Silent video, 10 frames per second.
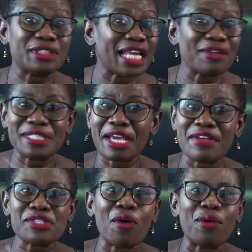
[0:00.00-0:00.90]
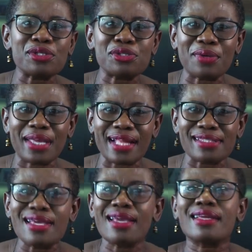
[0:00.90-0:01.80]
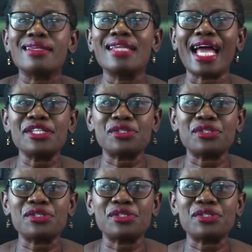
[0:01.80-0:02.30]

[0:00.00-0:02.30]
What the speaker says: Jalo Terrace also gets 9